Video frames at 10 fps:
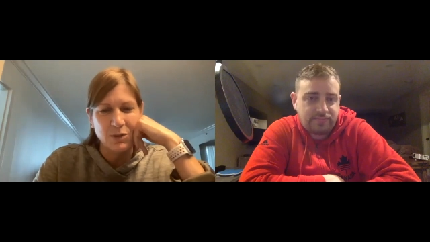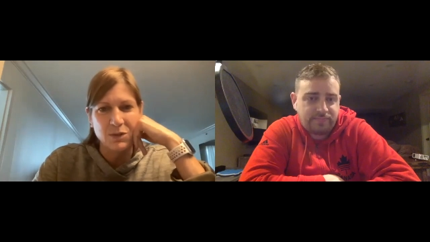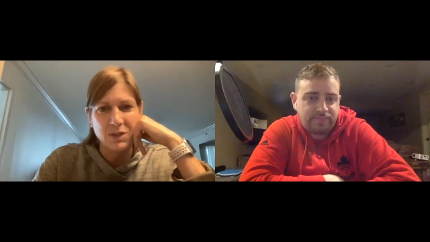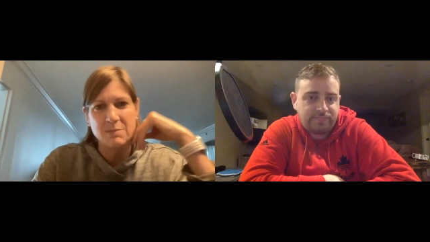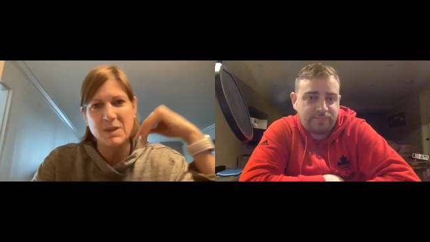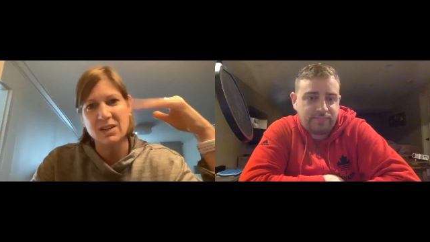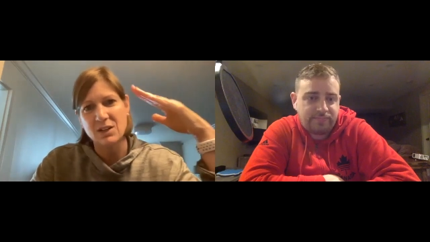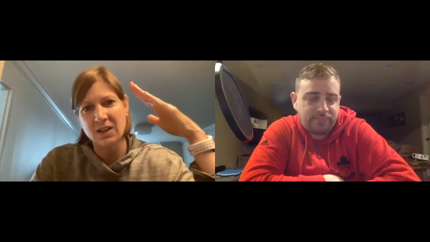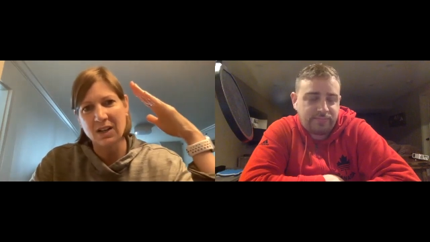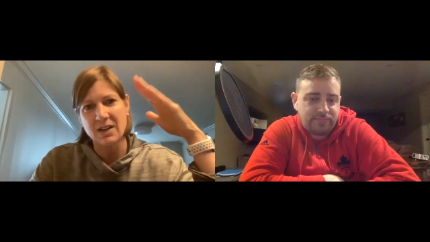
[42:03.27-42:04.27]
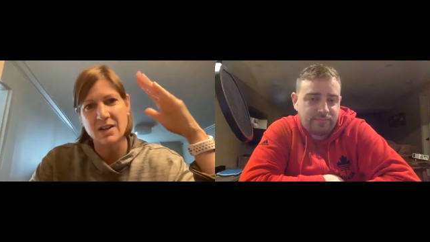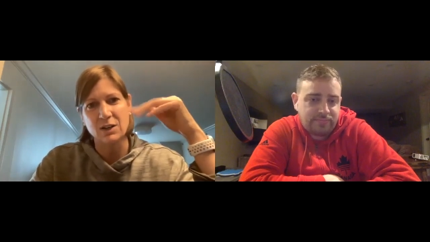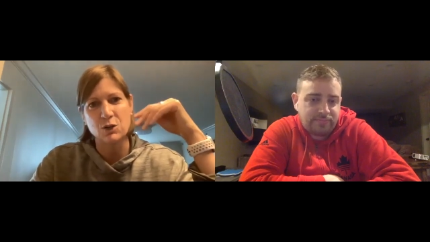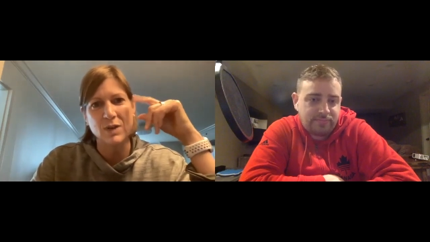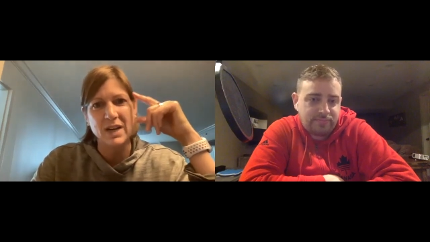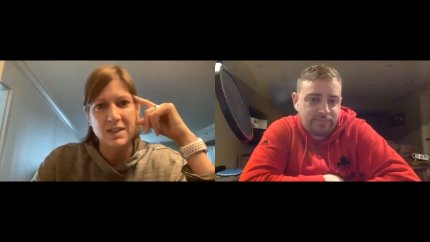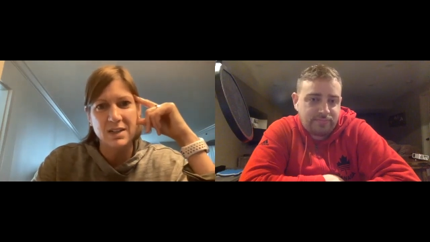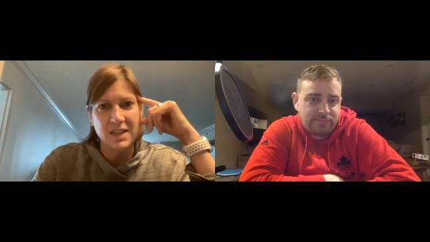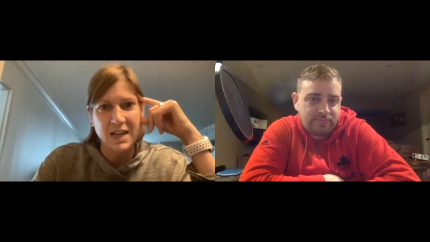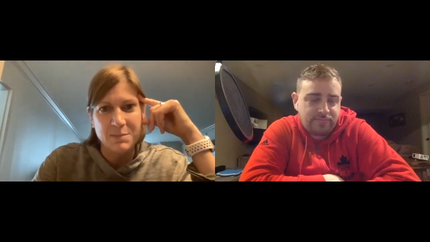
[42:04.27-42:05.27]
Speaker 1: really made a, a great
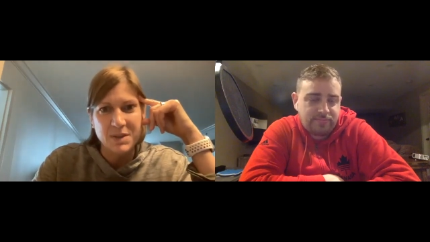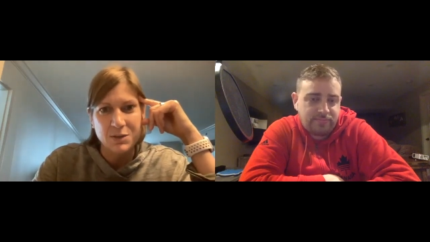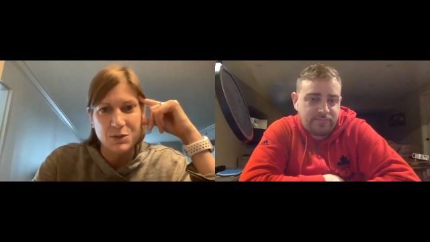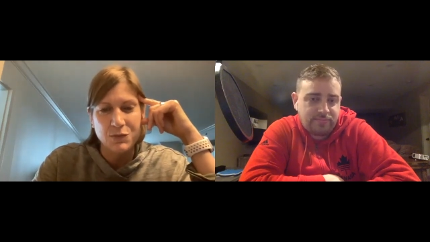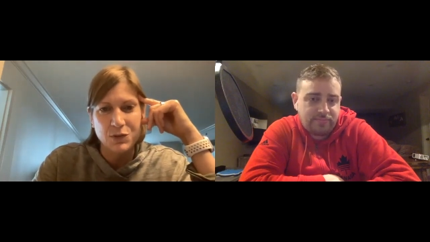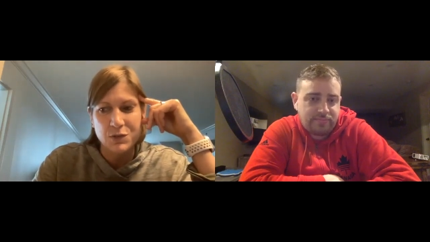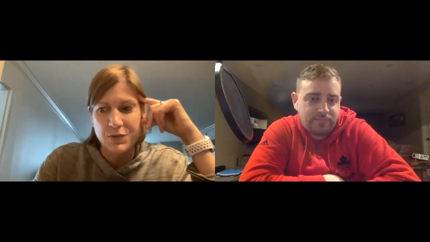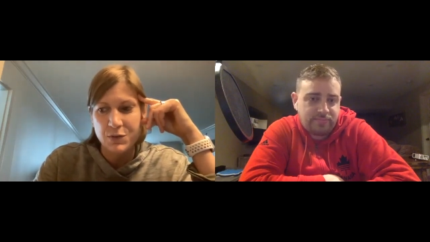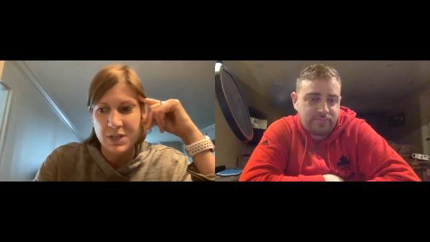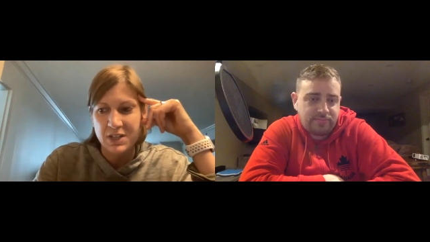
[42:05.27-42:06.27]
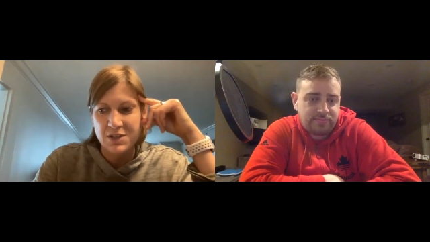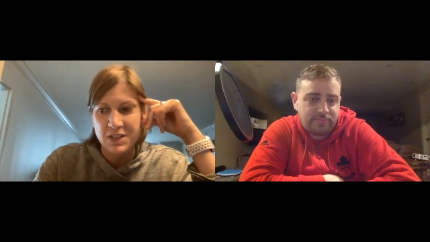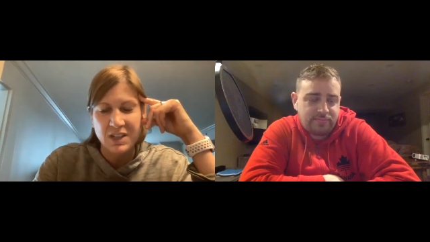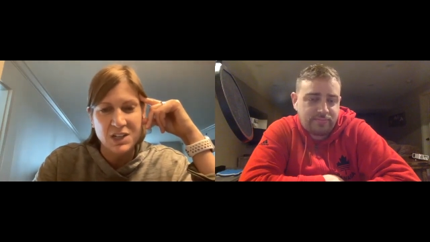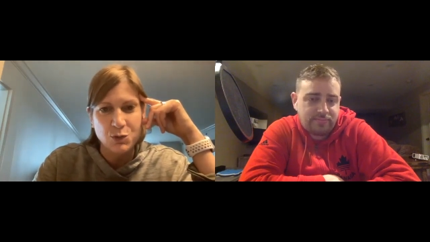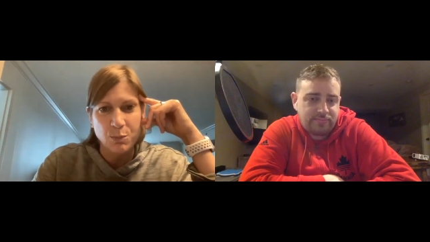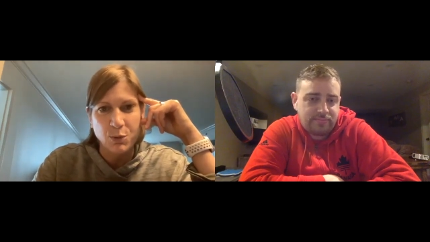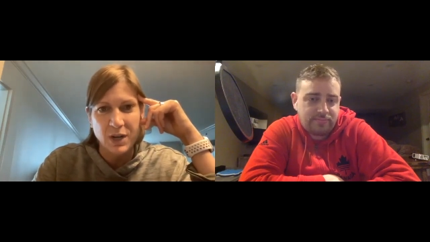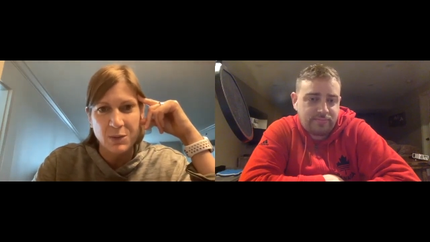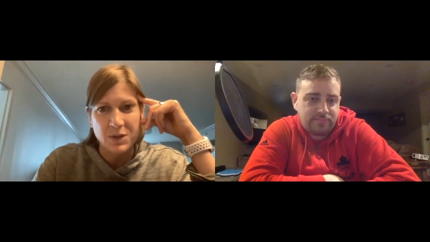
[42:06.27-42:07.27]
climb in those first few years and got to a
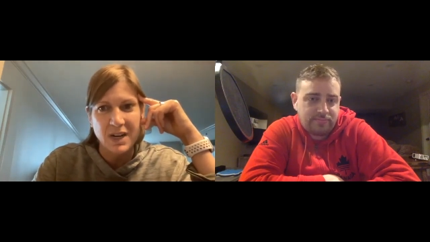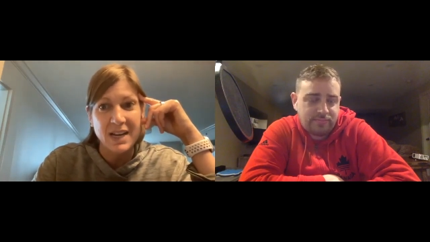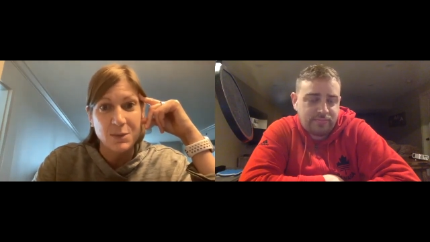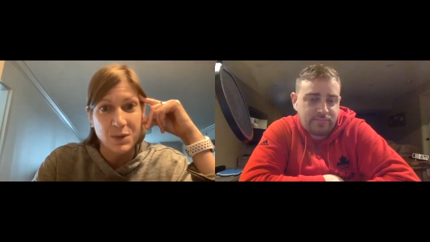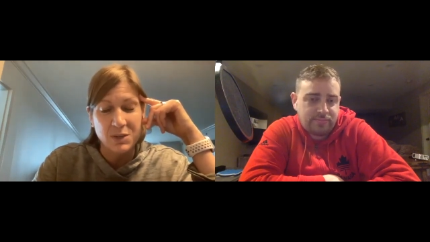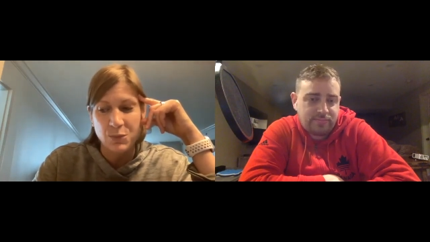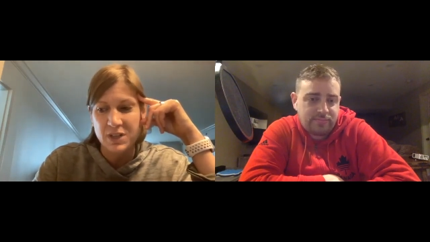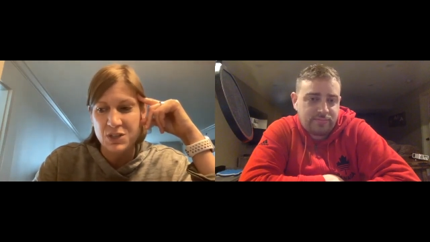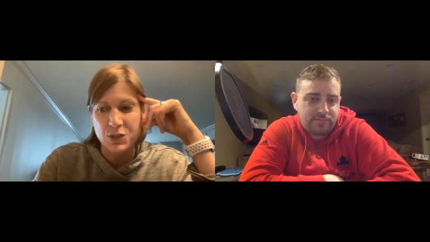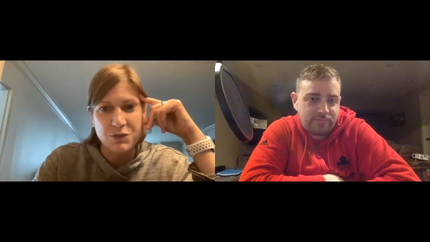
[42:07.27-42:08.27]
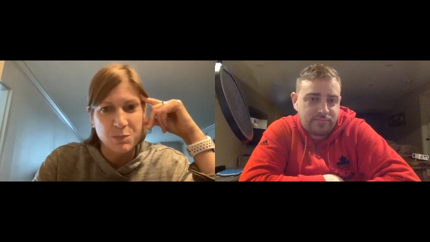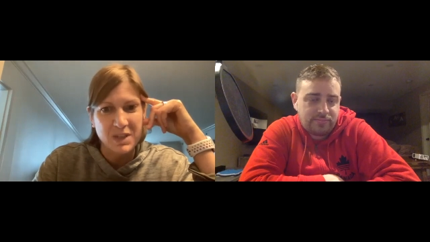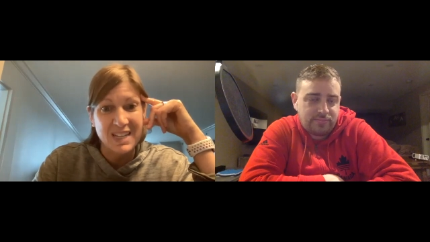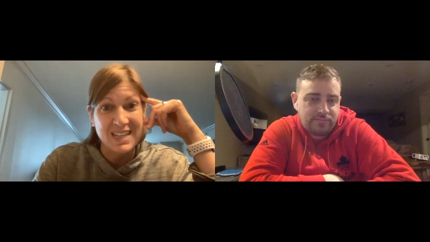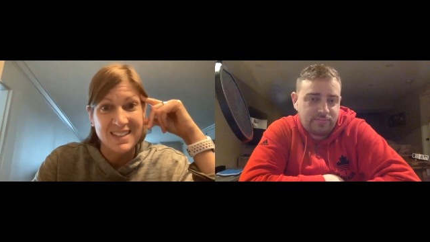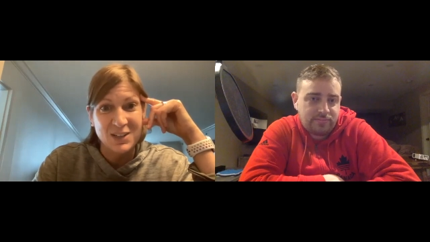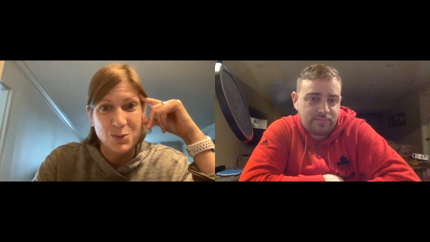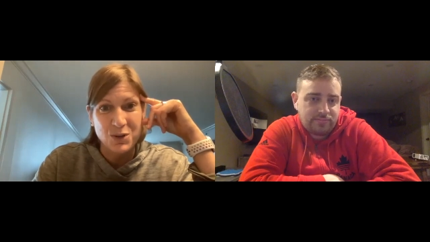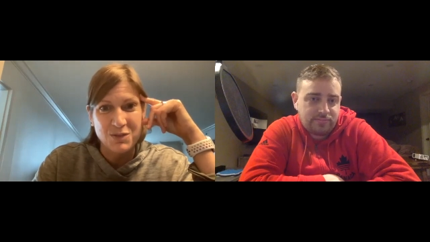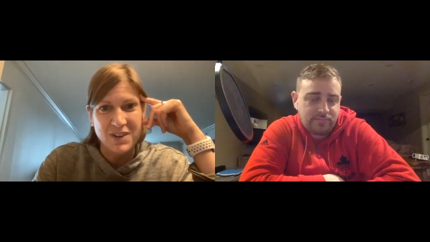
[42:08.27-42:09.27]
point where hey we we deserve to be in the
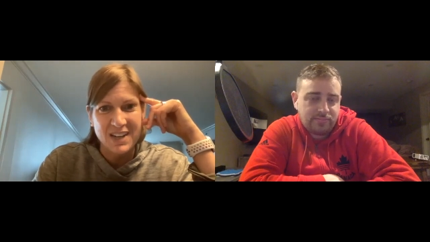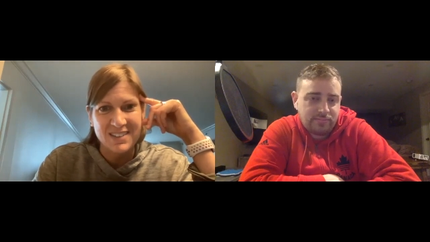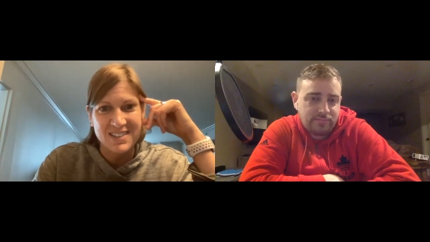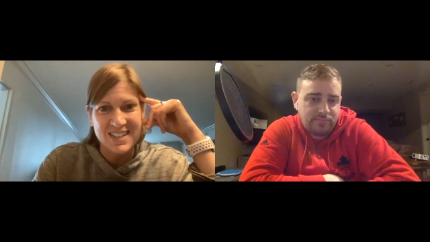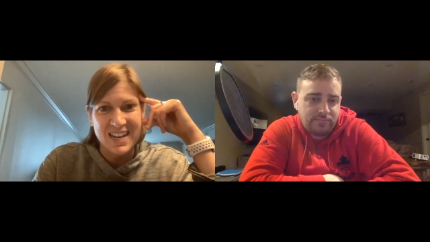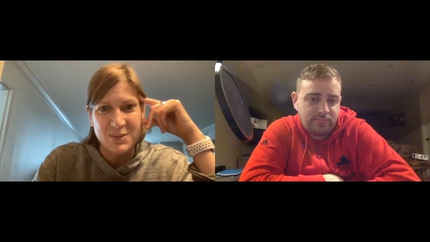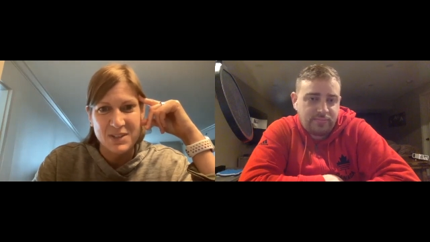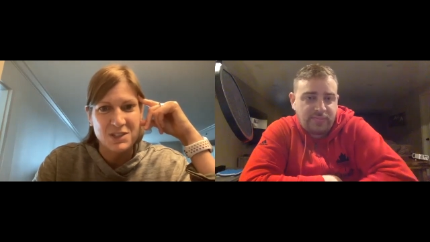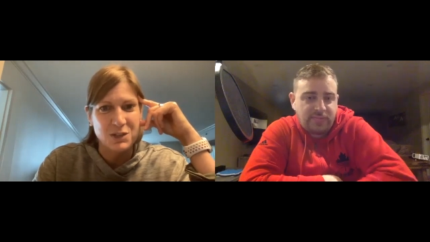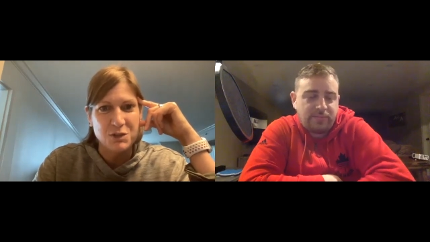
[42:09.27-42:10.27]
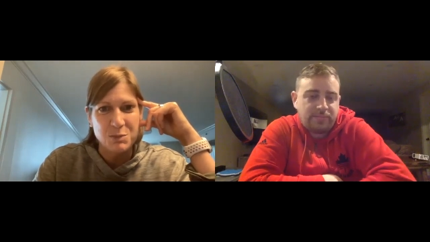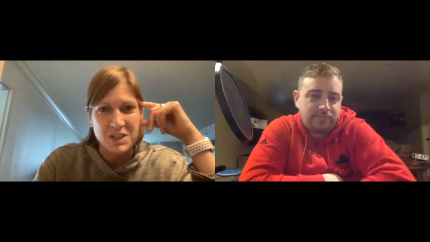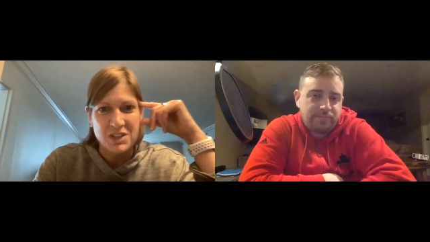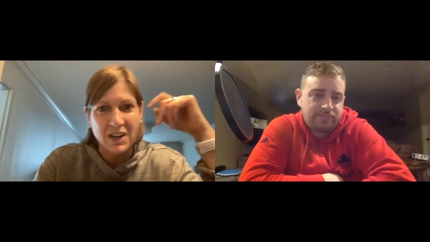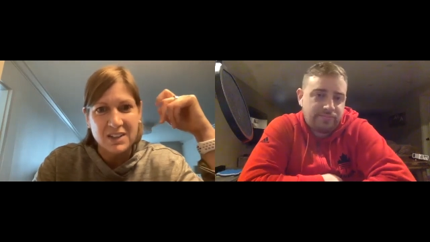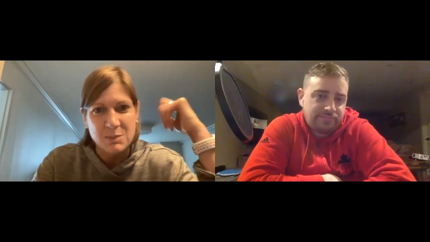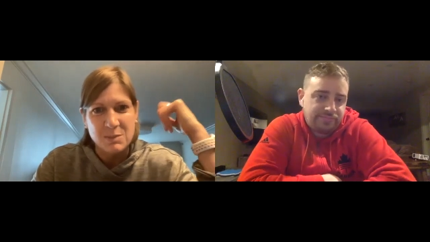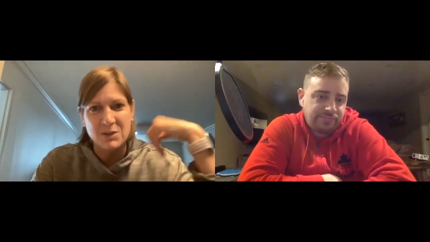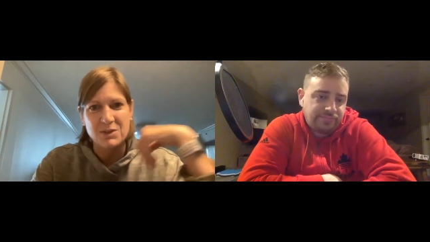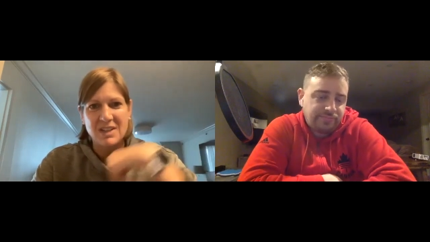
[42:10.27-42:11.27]
quarterfinals now we deserve to be talked
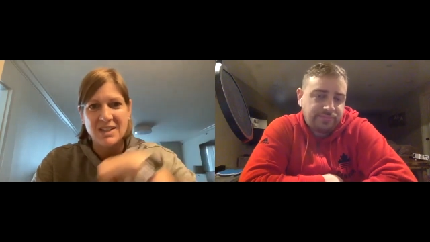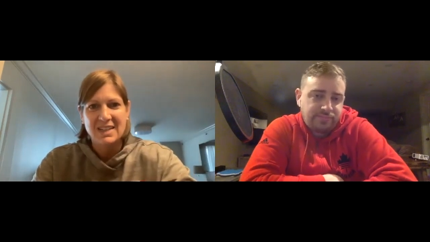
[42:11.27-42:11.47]
about